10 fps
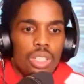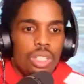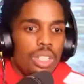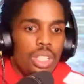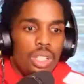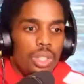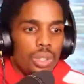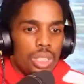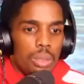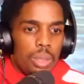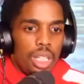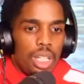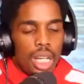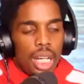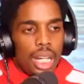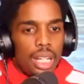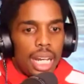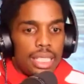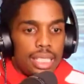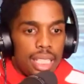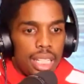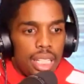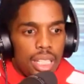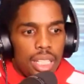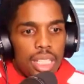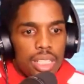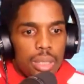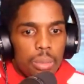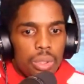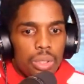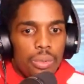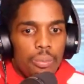you know, to me, I, I stayed in Istanbul.